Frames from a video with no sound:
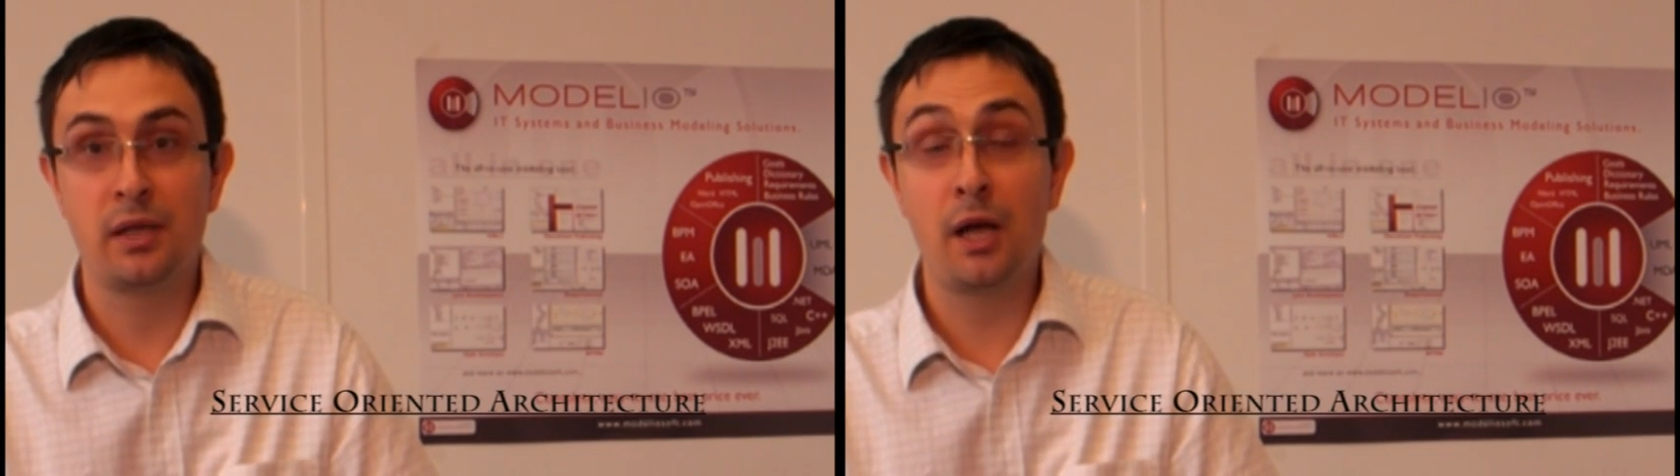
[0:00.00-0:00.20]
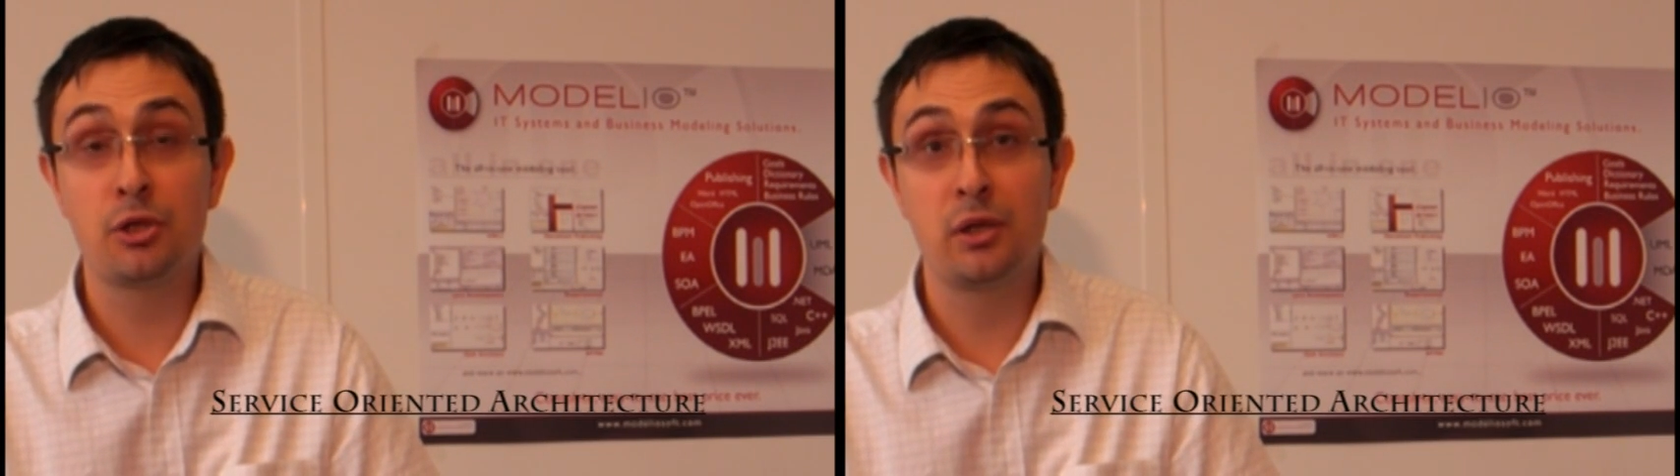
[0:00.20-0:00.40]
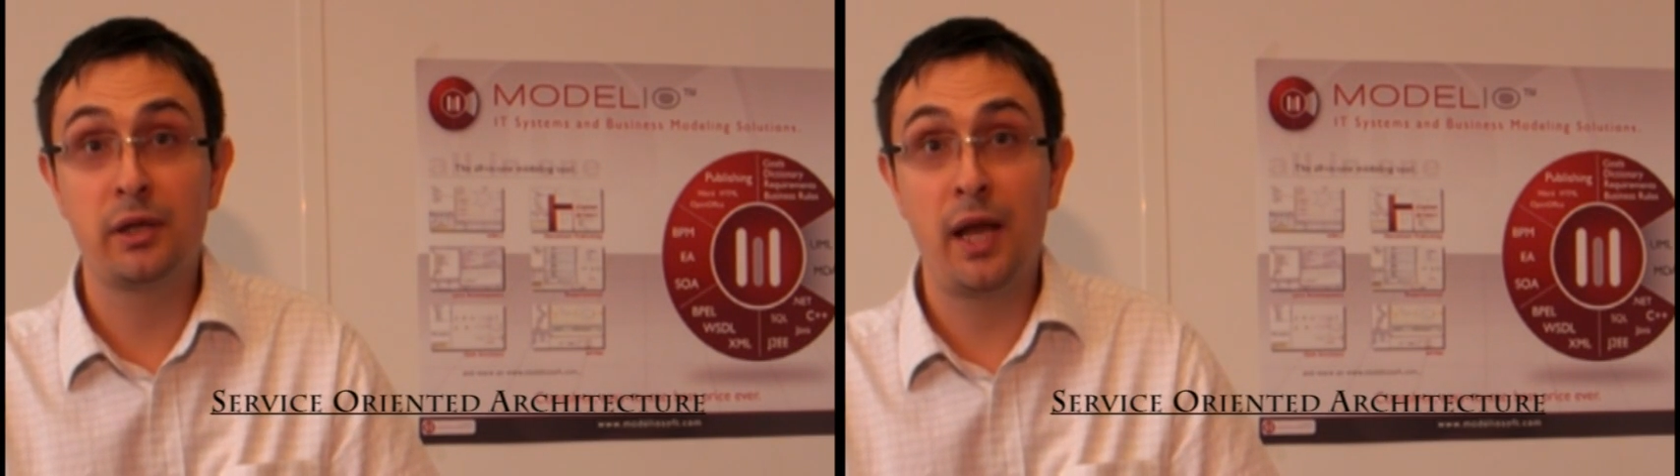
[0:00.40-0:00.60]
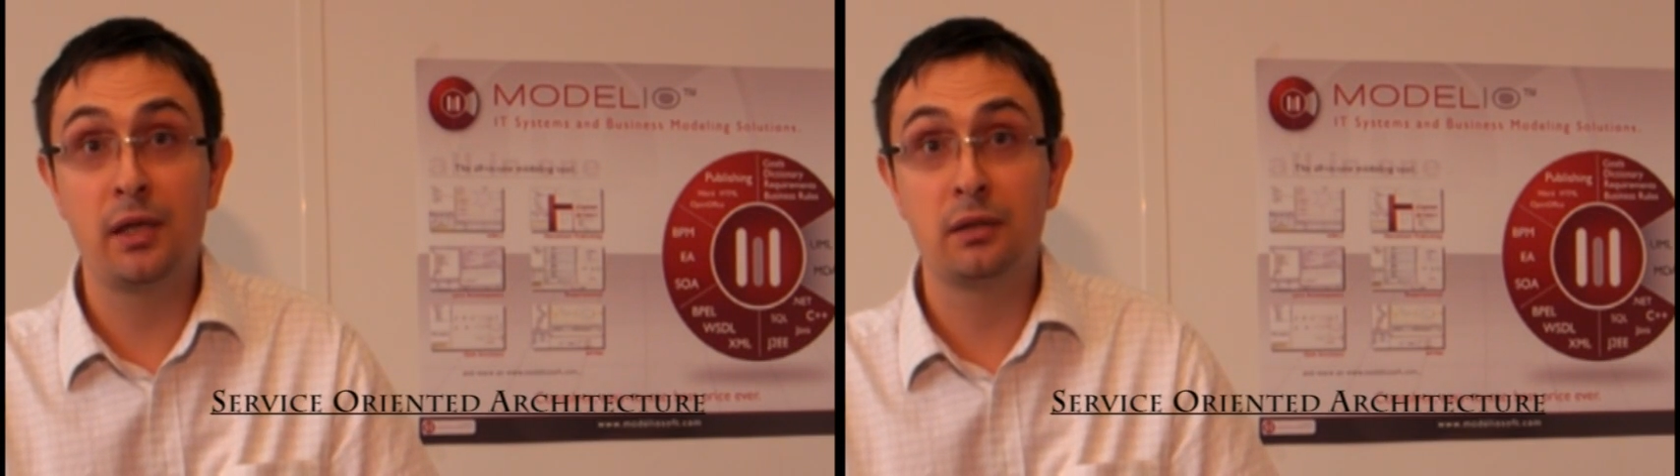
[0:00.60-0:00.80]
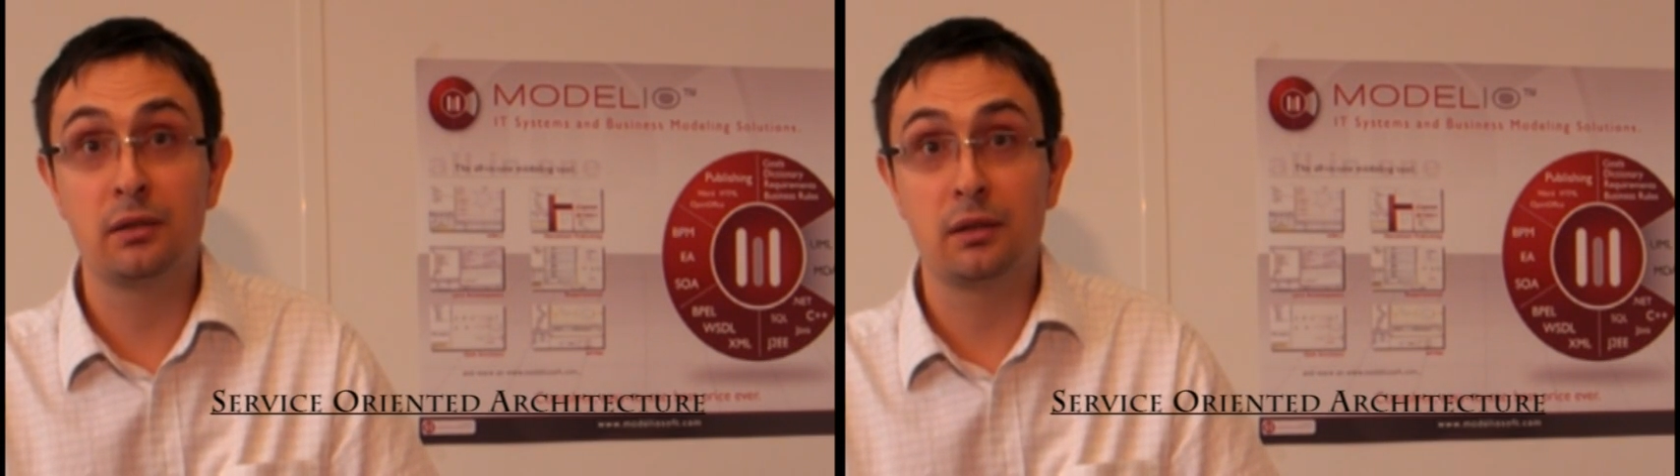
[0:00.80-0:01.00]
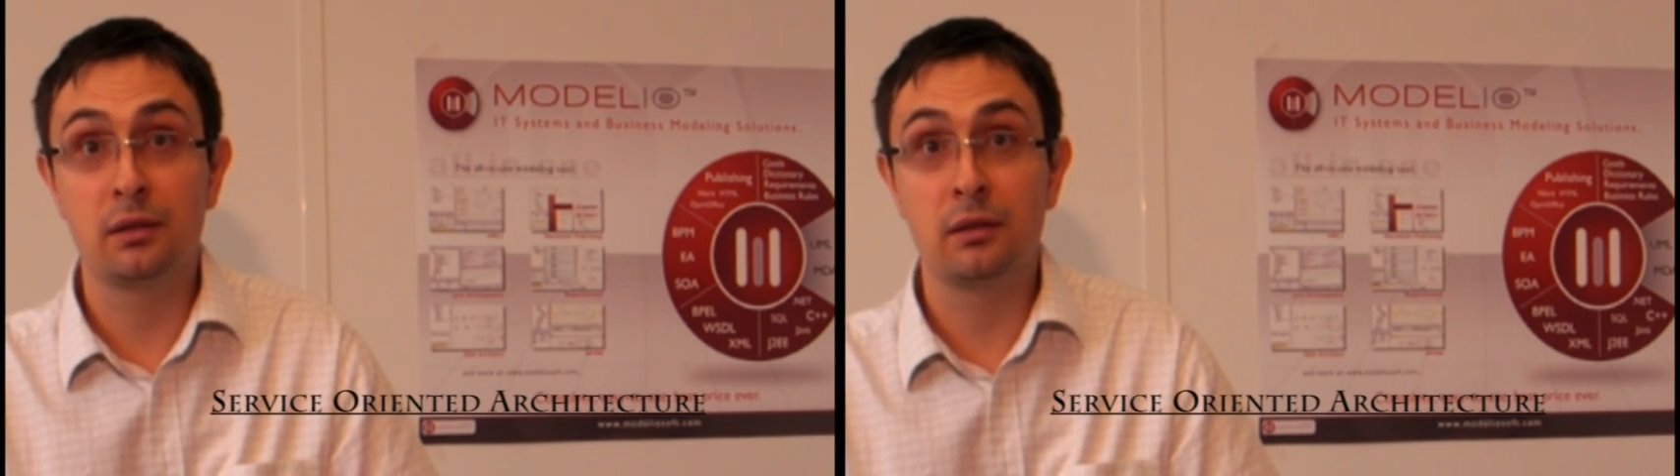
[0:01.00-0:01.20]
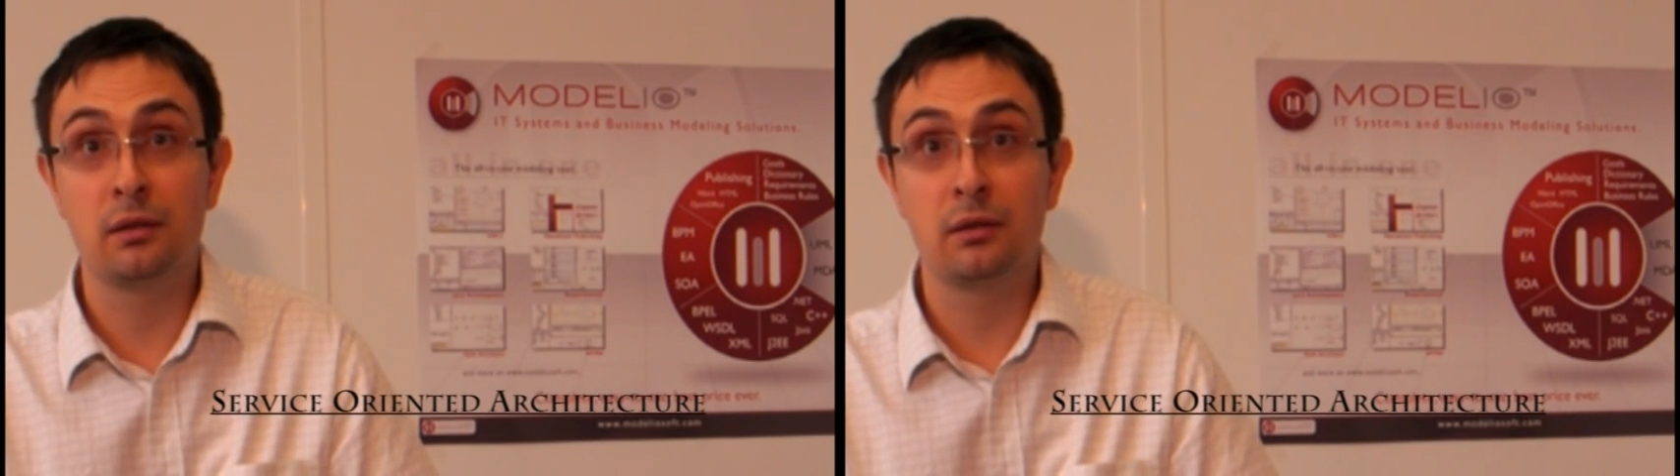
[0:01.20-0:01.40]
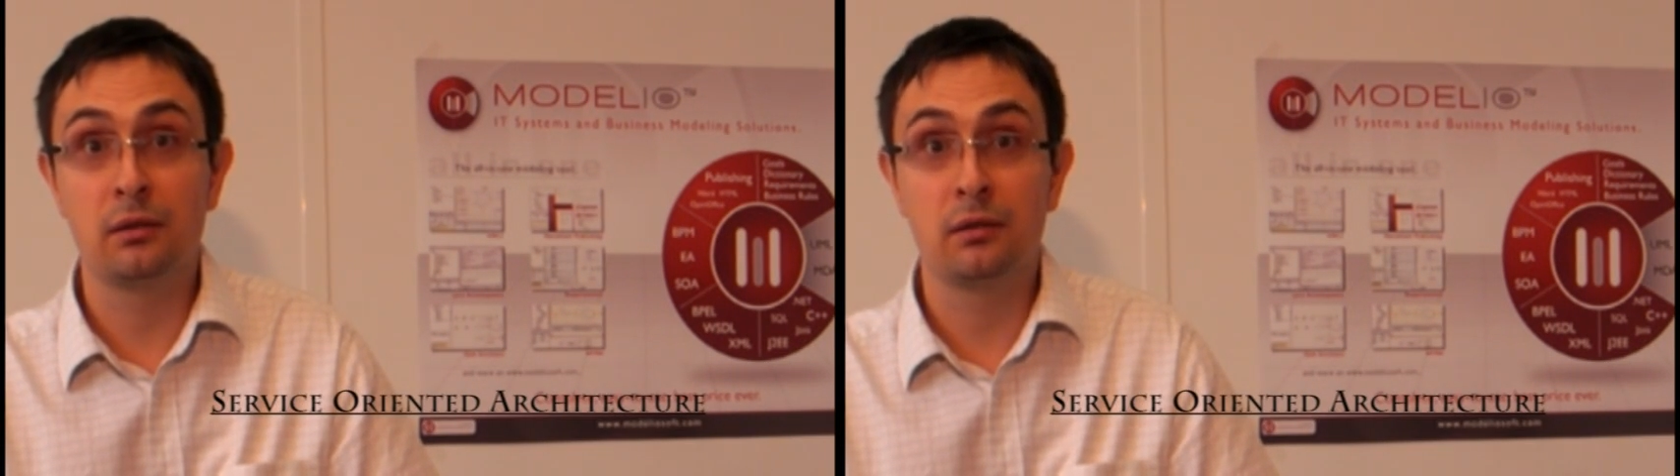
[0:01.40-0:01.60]
actually gained
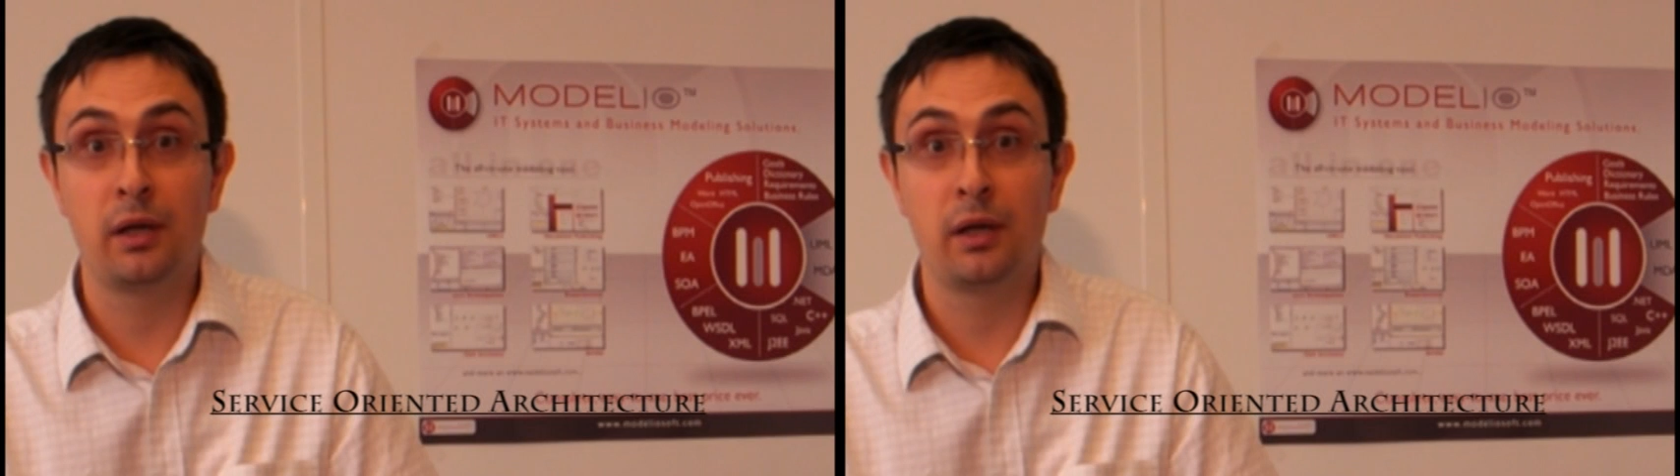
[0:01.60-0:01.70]
uh,